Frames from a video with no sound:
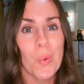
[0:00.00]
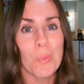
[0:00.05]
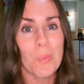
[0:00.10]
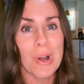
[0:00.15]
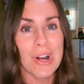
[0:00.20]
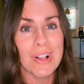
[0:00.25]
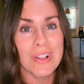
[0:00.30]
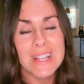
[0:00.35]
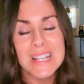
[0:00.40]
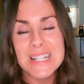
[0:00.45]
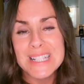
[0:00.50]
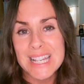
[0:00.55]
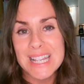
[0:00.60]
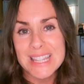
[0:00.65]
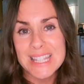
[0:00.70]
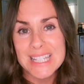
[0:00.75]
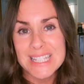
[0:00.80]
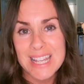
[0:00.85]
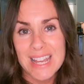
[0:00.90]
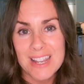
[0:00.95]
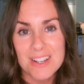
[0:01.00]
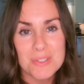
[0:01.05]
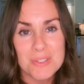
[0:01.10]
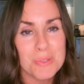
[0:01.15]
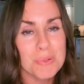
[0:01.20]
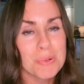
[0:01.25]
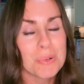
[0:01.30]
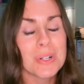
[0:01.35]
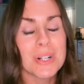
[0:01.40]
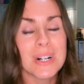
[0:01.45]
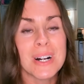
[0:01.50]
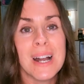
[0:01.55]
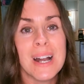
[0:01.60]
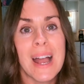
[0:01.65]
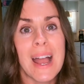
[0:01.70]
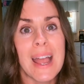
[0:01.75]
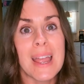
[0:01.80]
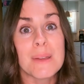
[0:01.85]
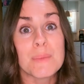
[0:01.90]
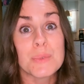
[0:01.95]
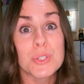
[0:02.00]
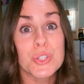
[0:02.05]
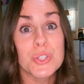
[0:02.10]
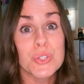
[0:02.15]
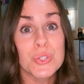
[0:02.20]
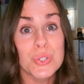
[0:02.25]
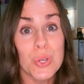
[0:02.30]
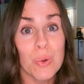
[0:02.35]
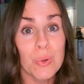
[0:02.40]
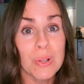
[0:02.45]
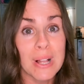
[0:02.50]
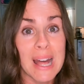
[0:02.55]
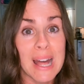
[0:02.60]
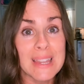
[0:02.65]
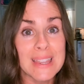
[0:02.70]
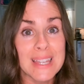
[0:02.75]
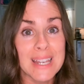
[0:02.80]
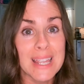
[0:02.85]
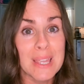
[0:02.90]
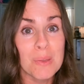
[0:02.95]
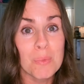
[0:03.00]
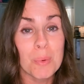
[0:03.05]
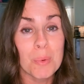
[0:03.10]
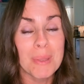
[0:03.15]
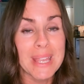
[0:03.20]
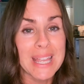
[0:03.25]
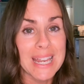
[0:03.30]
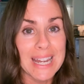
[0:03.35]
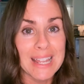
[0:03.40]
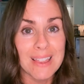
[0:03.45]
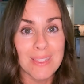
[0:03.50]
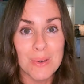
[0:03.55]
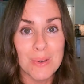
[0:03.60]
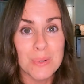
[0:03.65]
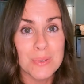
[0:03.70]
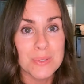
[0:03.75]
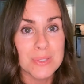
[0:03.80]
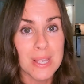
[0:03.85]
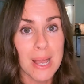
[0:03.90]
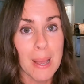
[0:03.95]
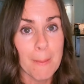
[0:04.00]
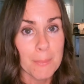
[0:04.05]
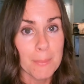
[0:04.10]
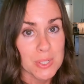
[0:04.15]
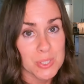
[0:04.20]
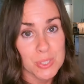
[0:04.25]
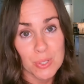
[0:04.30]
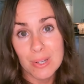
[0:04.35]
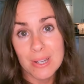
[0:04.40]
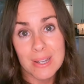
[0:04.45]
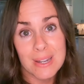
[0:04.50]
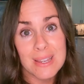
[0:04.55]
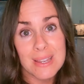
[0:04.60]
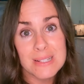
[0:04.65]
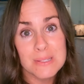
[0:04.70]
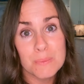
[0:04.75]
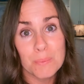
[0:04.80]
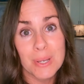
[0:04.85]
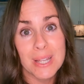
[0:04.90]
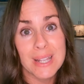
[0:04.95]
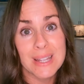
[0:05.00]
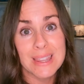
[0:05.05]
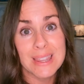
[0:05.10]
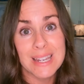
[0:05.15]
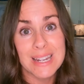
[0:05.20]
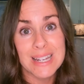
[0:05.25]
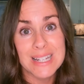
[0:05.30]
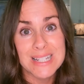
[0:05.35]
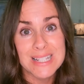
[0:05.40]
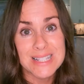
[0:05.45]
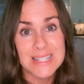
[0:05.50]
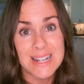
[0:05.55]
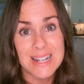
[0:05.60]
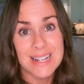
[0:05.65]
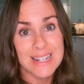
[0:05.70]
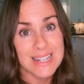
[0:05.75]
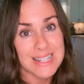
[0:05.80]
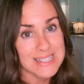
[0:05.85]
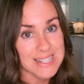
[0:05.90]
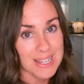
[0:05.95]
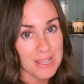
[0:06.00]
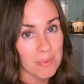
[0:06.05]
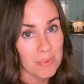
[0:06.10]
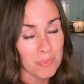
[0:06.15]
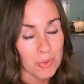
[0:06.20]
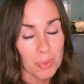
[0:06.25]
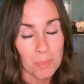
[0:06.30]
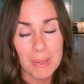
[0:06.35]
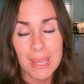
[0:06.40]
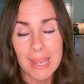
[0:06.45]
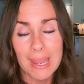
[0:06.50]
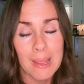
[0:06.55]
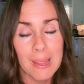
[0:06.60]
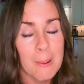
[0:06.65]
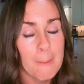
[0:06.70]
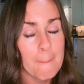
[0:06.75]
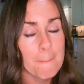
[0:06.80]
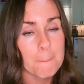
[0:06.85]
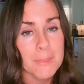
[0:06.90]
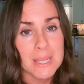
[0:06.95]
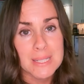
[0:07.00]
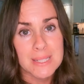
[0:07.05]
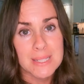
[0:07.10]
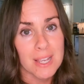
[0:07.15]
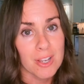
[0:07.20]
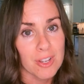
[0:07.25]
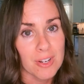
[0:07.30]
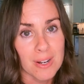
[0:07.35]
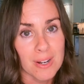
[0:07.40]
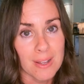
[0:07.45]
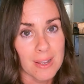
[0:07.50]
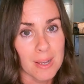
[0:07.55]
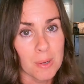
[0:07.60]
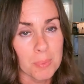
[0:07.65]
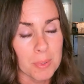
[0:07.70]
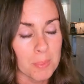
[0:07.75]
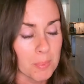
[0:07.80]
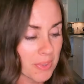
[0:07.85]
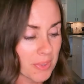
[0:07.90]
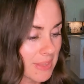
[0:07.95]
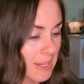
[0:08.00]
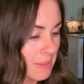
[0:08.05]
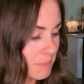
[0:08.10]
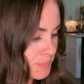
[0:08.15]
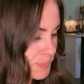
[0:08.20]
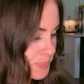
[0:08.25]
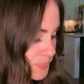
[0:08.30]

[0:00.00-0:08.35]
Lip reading: while he's at the tech school. I am so glad that he will be getting those opportunities, but that it does not need to come from me because I could not help him with that.